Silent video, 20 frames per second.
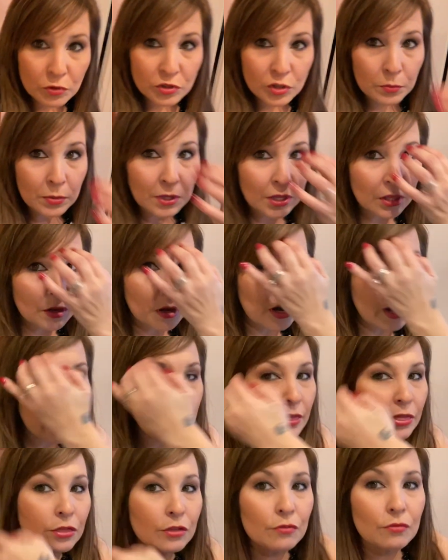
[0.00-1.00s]
to be there
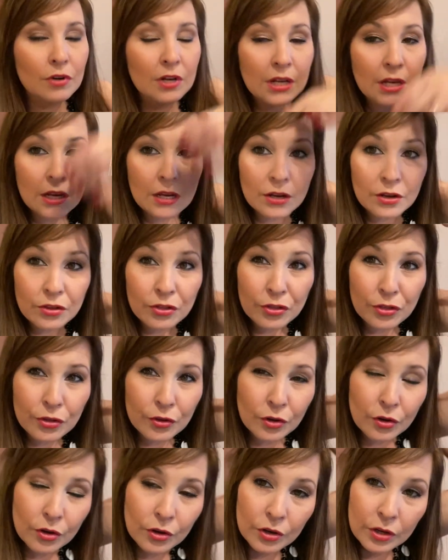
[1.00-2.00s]
at
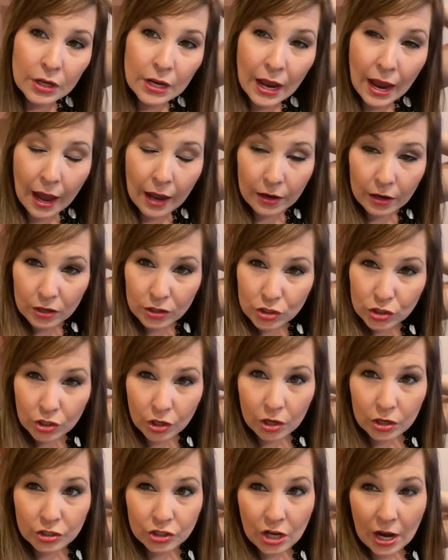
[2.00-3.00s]
3.30 at our
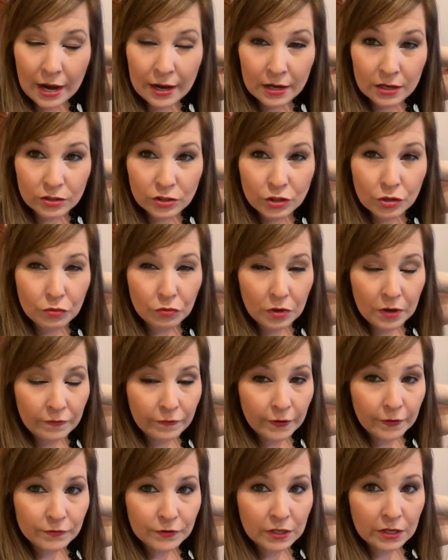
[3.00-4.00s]
church and it's
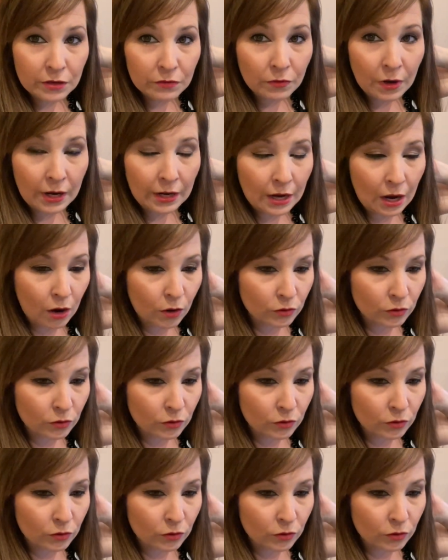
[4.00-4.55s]
3.15 right now